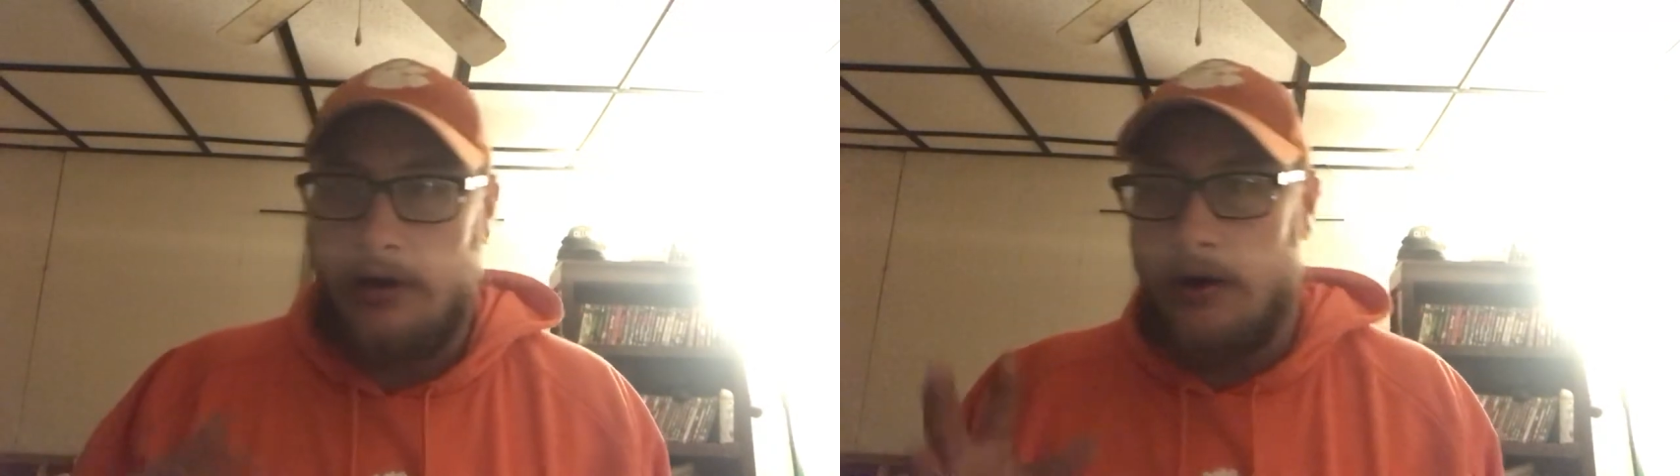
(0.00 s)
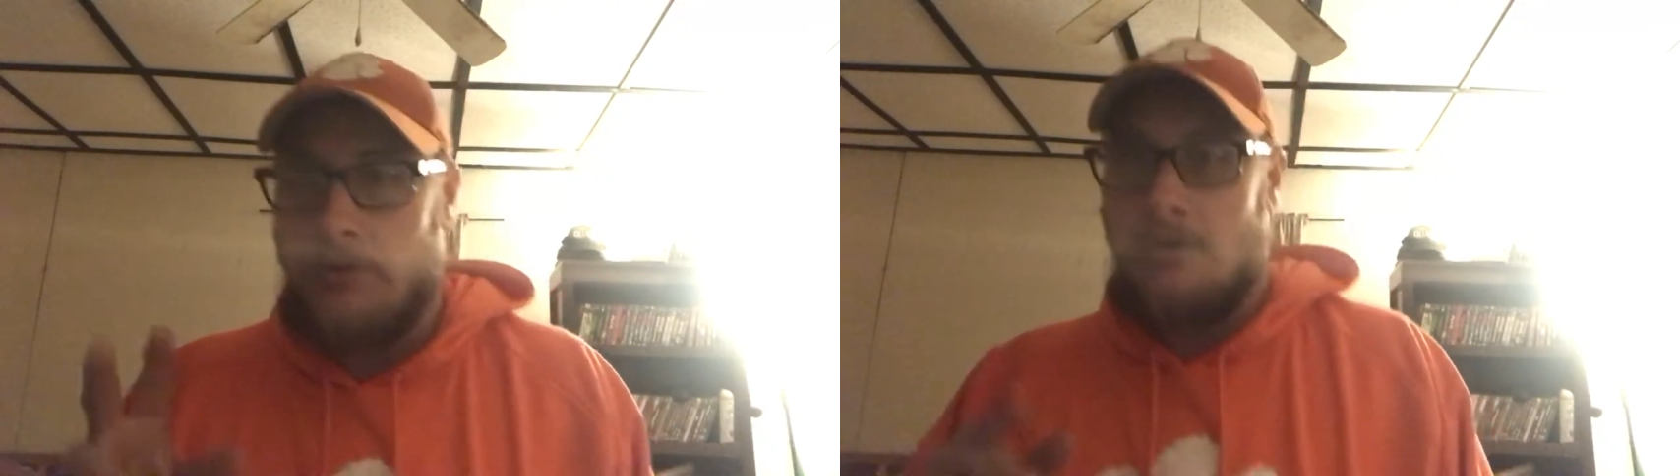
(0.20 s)
I
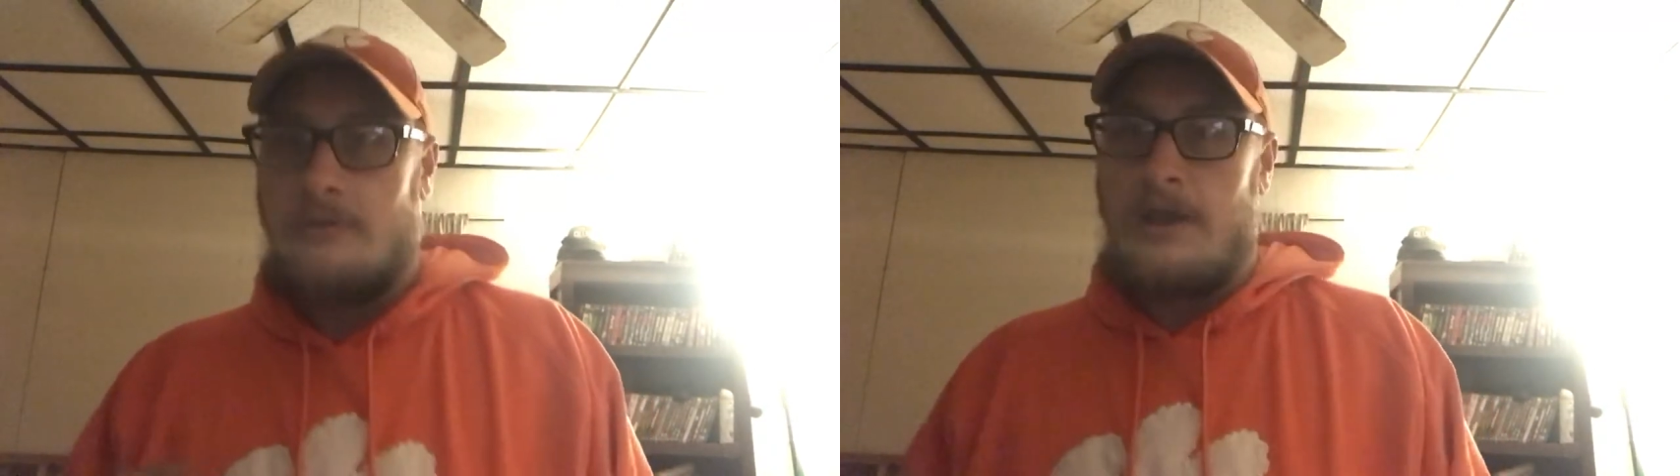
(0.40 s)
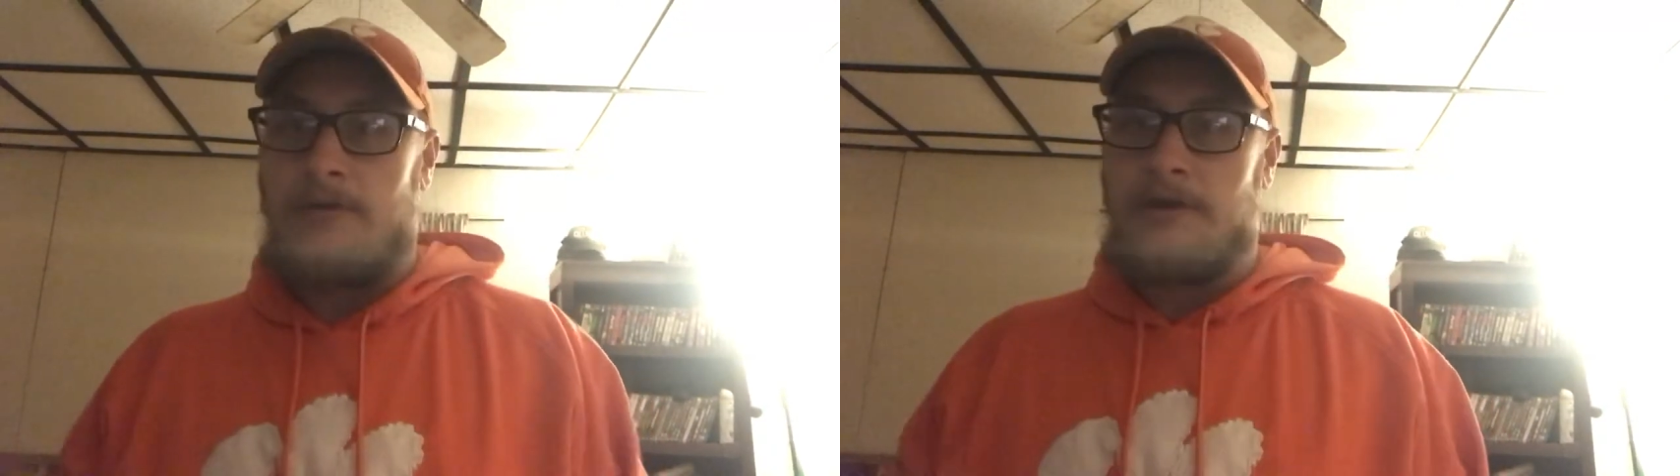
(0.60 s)
don't know.
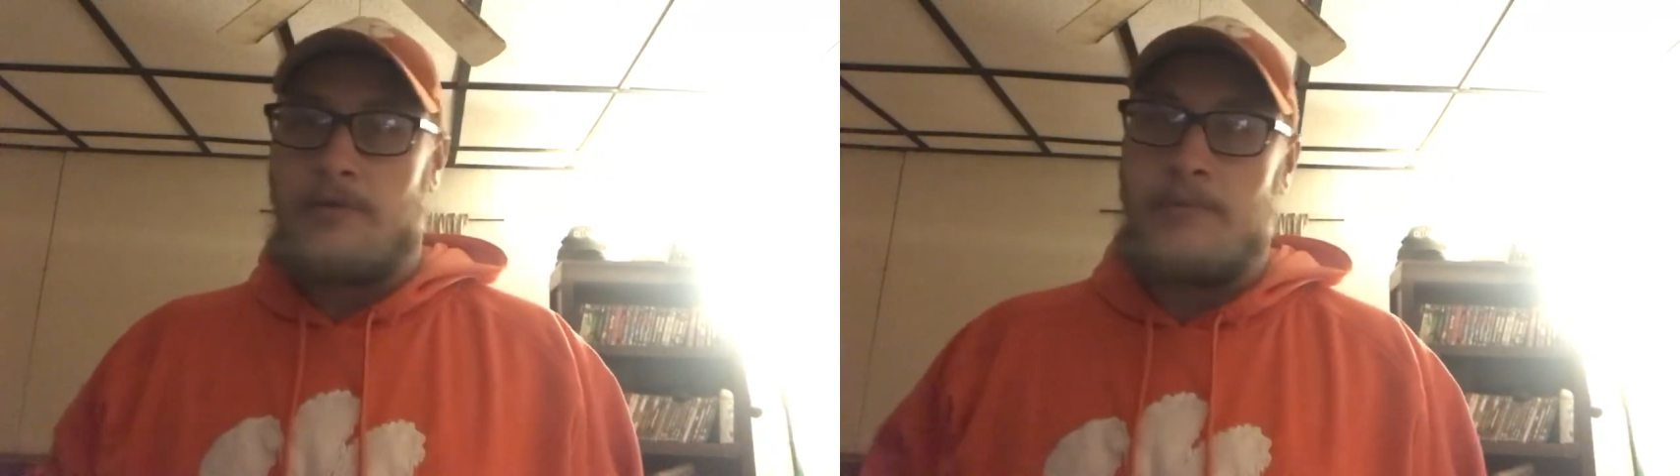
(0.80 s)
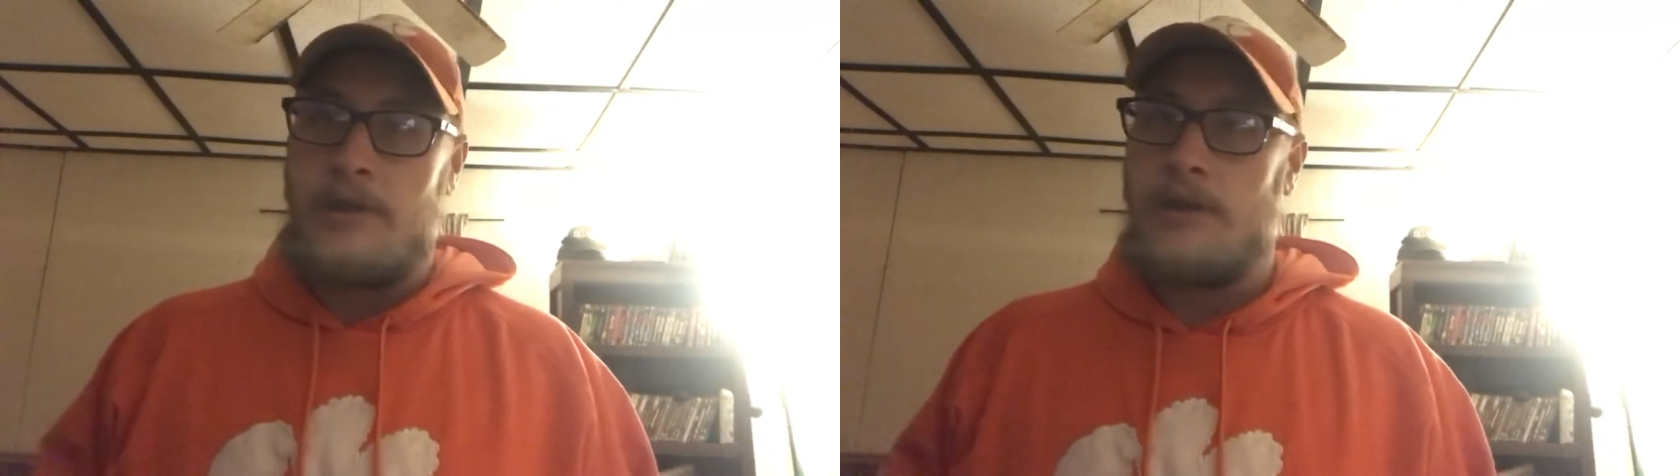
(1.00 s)
Y'all tell
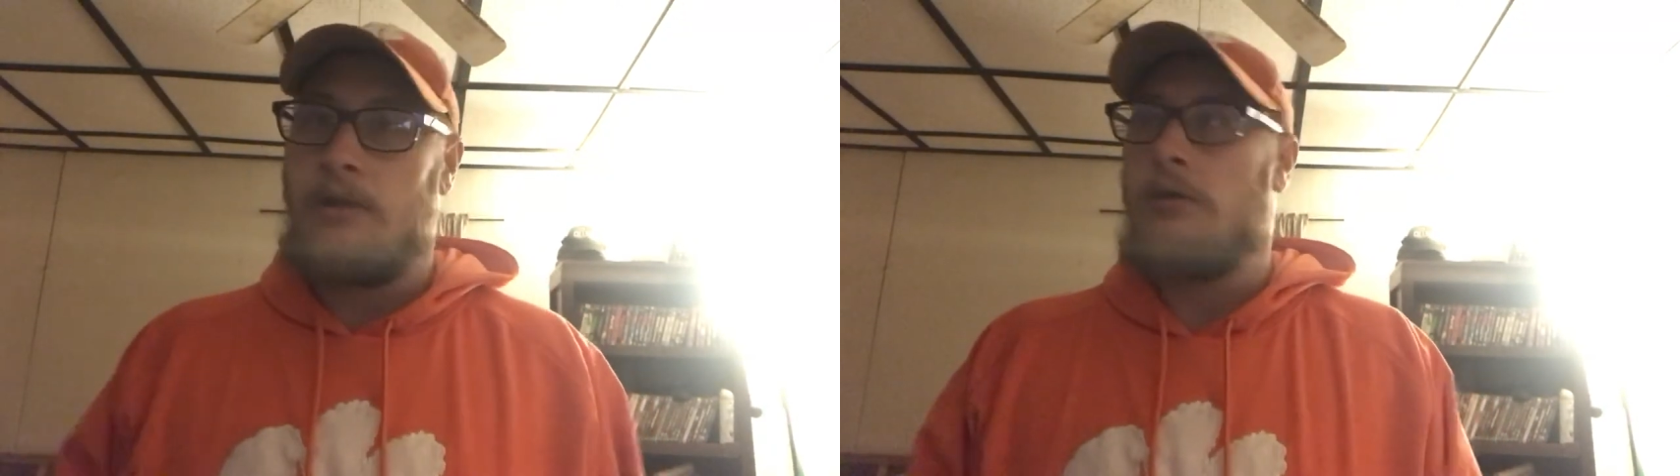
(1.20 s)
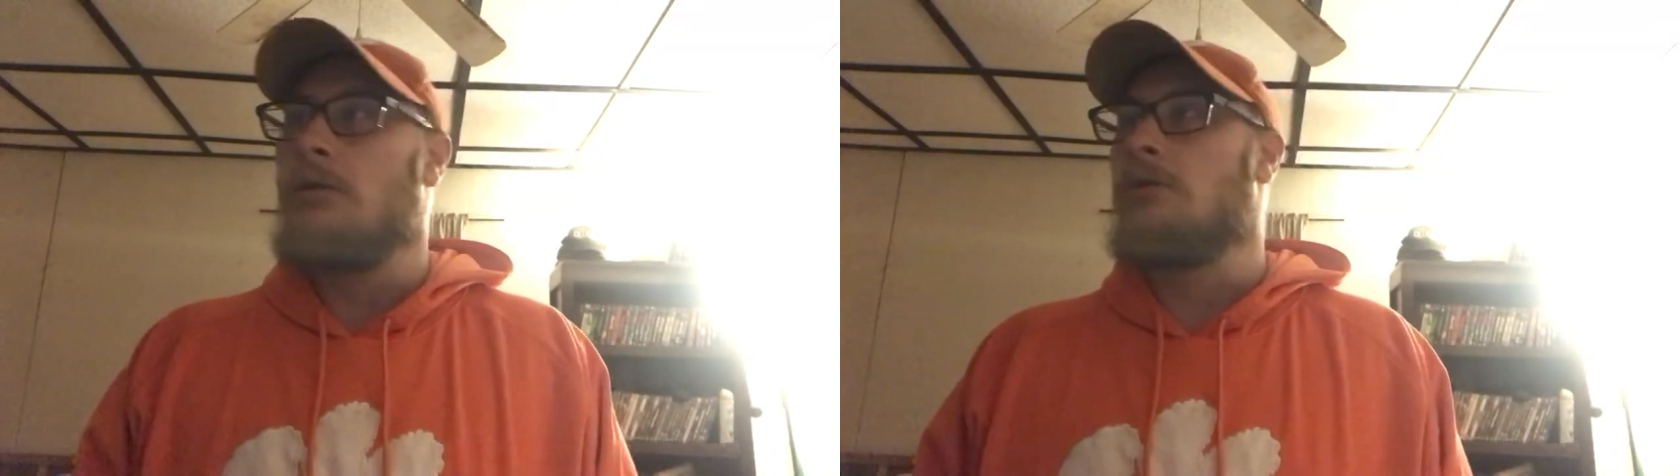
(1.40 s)
me.
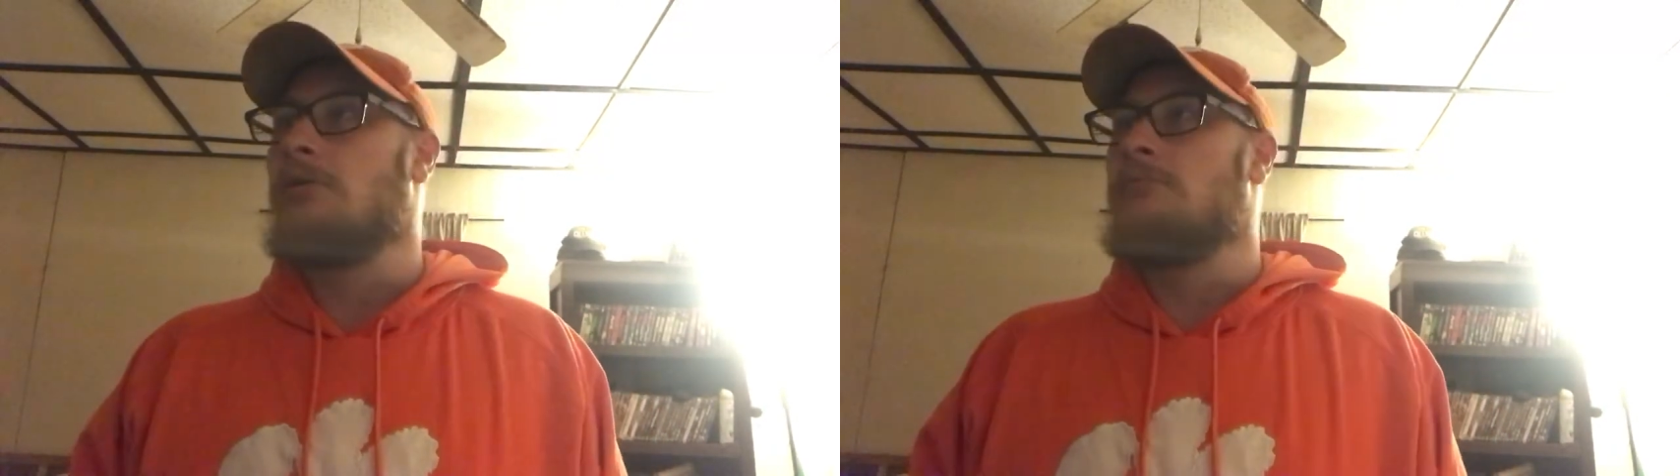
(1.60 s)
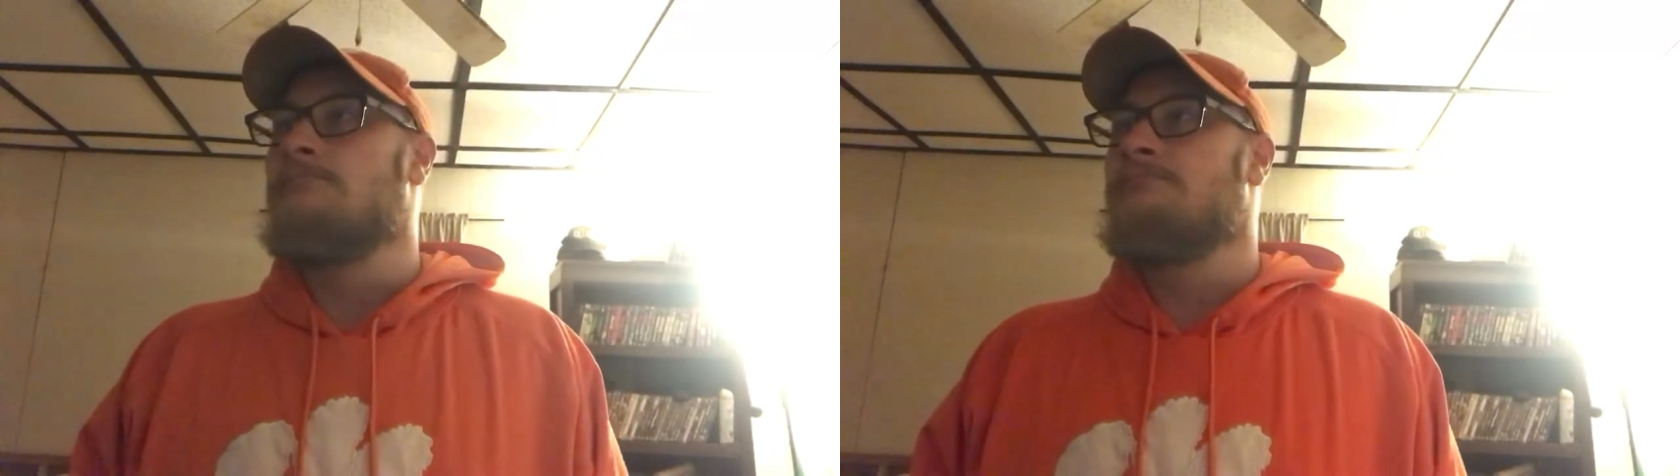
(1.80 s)
But